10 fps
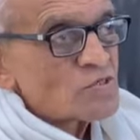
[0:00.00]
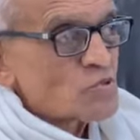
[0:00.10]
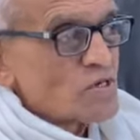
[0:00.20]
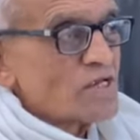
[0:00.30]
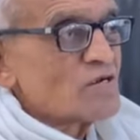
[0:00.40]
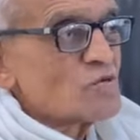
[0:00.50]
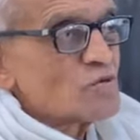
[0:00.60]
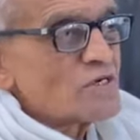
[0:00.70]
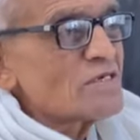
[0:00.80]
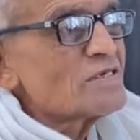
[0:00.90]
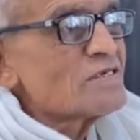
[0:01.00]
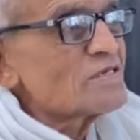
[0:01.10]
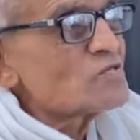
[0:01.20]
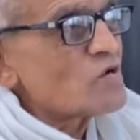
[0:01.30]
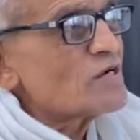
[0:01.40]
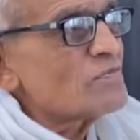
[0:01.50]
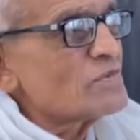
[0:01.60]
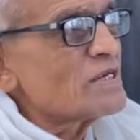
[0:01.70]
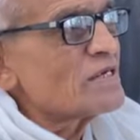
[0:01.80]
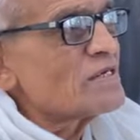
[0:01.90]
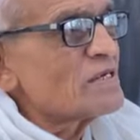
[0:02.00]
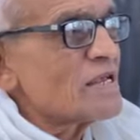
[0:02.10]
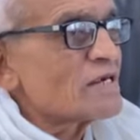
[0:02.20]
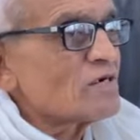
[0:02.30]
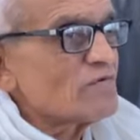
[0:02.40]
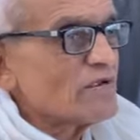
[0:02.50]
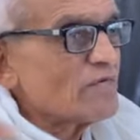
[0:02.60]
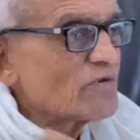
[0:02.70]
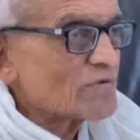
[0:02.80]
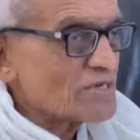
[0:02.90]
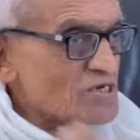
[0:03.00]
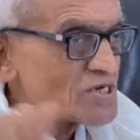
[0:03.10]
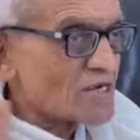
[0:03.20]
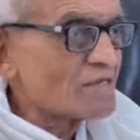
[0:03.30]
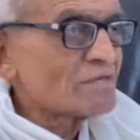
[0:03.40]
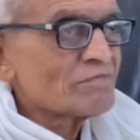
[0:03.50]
So ignorance is not merely lack of information.